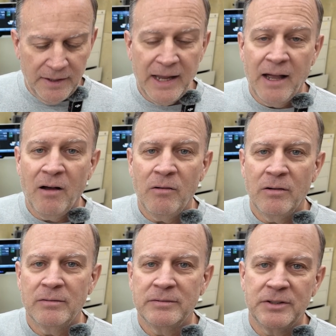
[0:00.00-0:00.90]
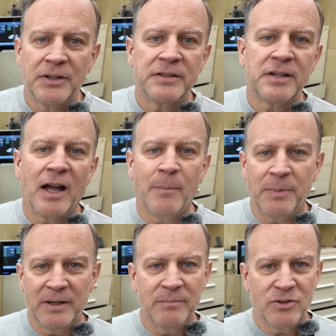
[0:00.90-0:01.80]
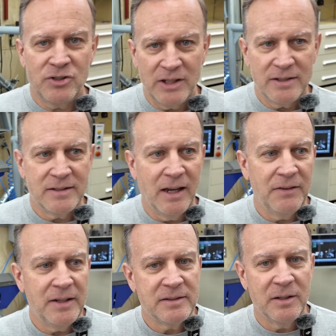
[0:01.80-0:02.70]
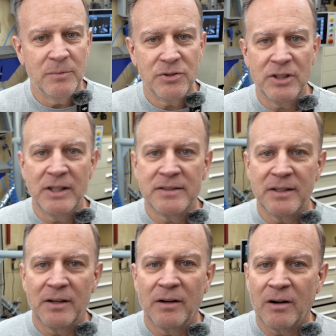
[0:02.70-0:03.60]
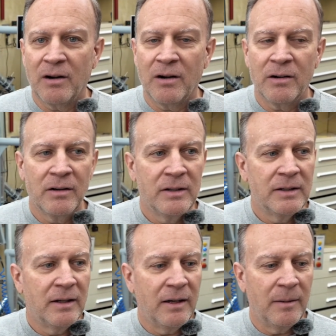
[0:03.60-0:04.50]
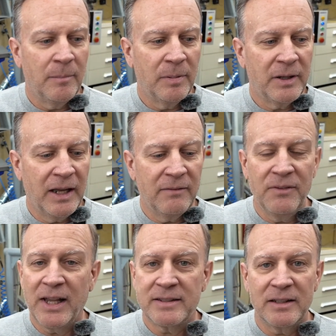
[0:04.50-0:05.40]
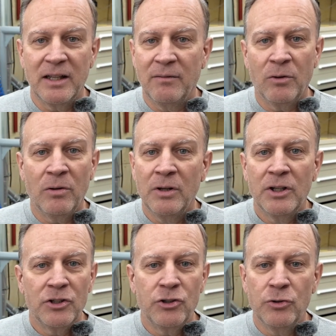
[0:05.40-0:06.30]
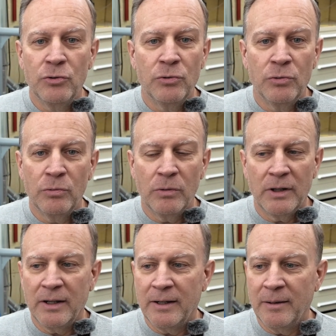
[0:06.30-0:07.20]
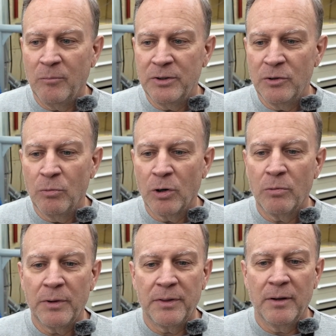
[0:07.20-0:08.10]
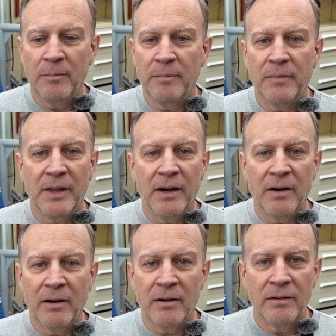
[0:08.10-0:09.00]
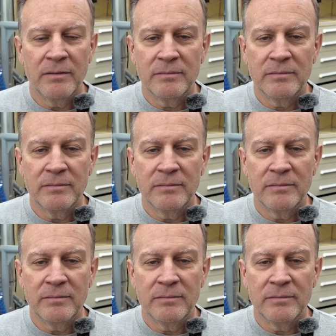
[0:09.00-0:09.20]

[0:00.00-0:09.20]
Now to the top end machines. Now these are the machines that are kind of next level. When you work with them, they're